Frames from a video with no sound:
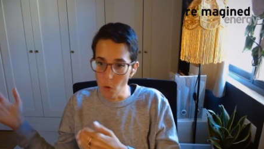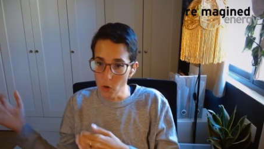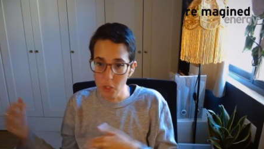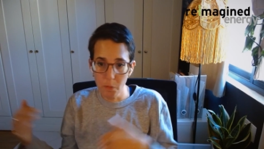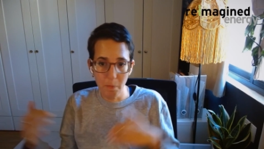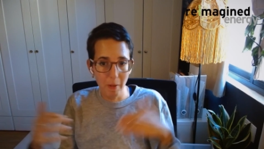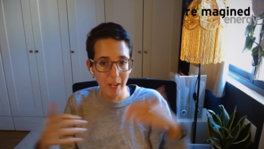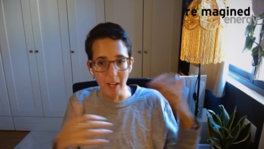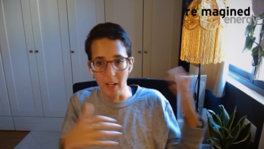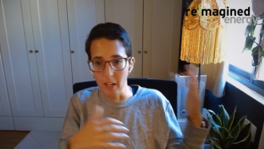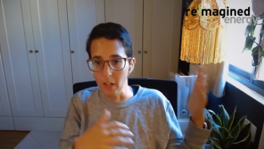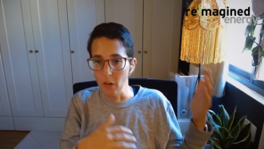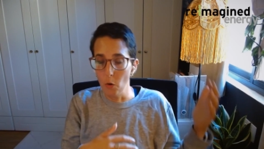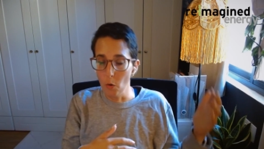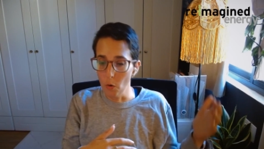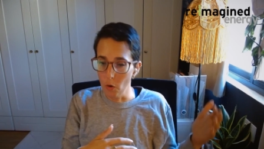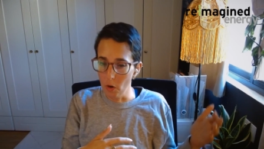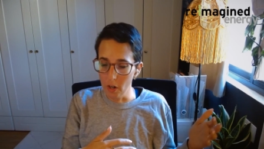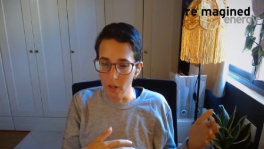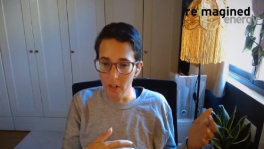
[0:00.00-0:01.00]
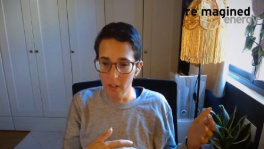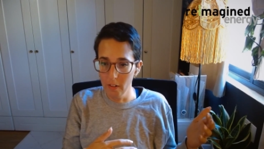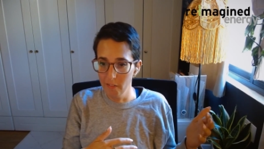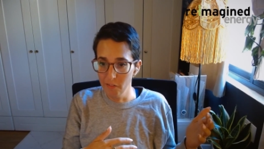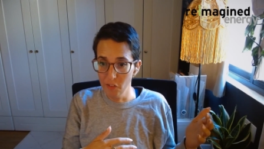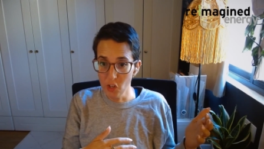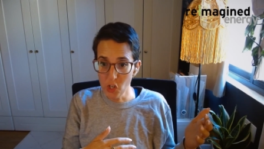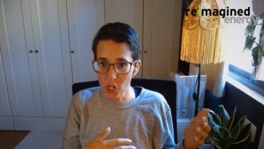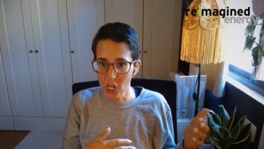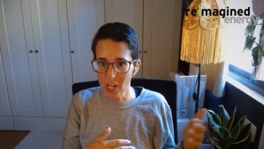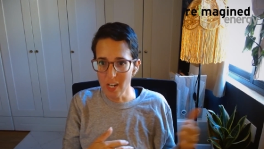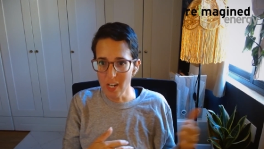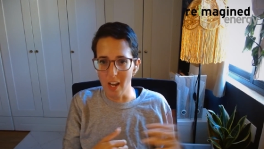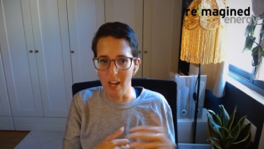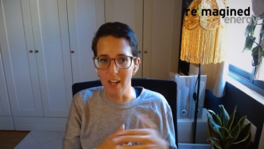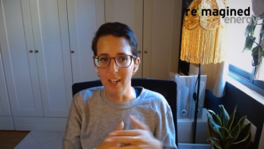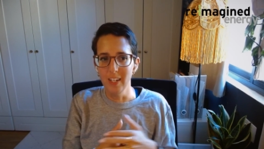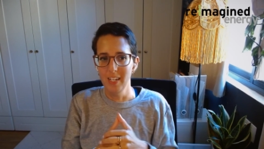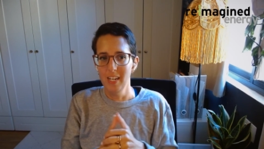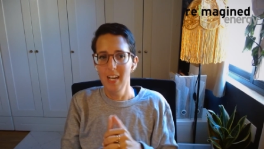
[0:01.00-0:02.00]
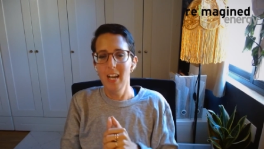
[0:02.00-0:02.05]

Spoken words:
or Spain or Virginia.